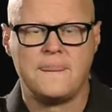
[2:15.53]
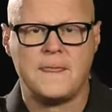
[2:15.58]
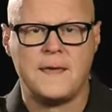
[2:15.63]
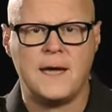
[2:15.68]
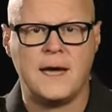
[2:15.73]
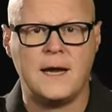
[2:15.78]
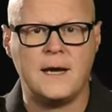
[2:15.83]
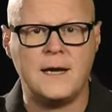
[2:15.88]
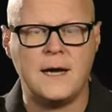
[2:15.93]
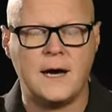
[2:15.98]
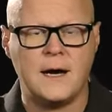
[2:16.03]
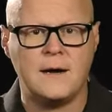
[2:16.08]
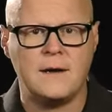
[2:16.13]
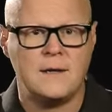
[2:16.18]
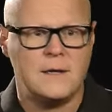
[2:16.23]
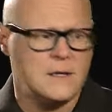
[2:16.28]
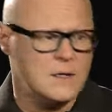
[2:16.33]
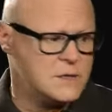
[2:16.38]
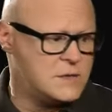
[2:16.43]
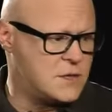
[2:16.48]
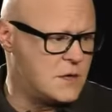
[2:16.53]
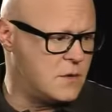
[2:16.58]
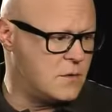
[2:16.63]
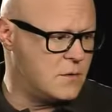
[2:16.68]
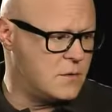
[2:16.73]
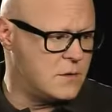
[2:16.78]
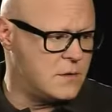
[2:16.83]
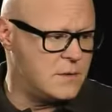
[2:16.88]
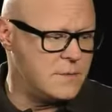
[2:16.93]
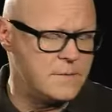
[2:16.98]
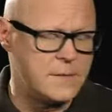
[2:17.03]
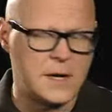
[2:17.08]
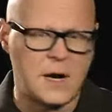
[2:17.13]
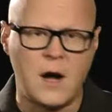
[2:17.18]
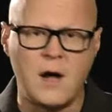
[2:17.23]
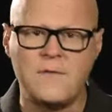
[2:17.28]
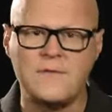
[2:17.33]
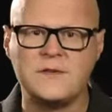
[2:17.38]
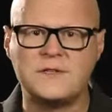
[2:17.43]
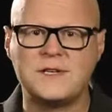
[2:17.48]
And but
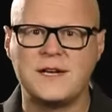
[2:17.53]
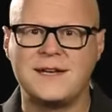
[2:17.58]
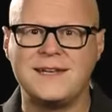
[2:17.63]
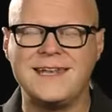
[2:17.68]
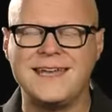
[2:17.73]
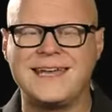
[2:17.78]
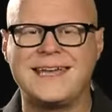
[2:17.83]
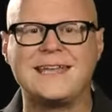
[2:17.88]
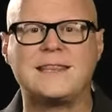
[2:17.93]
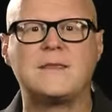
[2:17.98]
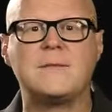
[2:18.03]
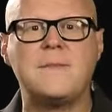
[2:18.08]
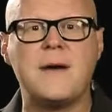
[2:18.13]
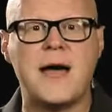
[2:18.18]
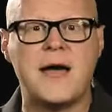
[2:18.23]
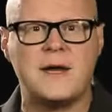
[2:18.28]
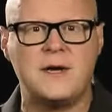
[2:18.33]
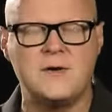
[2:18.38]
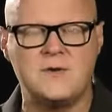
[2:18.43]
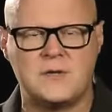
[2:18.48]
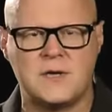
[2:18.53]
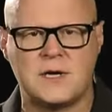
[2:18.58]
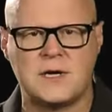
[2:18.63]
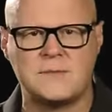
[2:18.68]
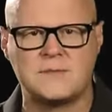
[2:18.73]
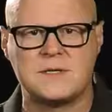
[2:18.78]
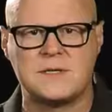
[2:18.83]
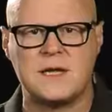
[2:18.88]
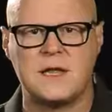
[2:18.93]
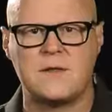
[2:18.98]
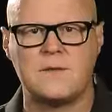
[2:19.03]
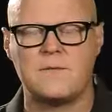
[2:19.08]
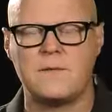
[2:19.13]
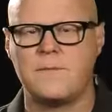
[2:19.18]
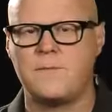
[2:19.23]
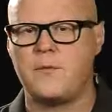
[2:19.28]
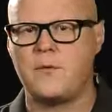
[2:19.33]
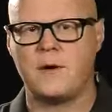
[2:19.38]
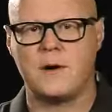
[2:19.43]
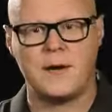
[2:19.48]
all of a sudden they get the bad news. Here comes another
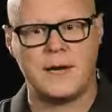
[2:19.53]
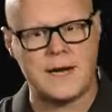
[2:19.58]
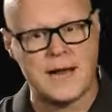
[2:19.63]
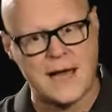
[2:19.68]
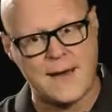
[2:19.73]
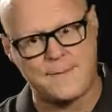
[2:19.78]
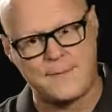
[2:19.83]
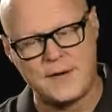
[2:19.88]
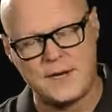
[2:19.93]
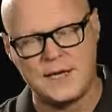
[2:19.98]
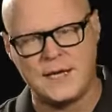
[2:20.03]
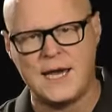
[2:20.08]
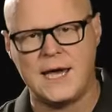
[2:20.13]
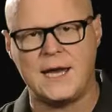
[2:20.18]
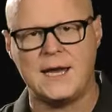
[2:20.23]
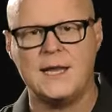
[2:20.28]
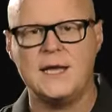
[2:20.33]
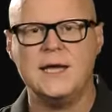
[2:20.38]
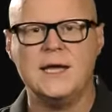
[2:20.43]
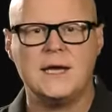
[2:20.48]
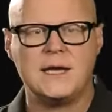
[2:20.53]
report. It happened again.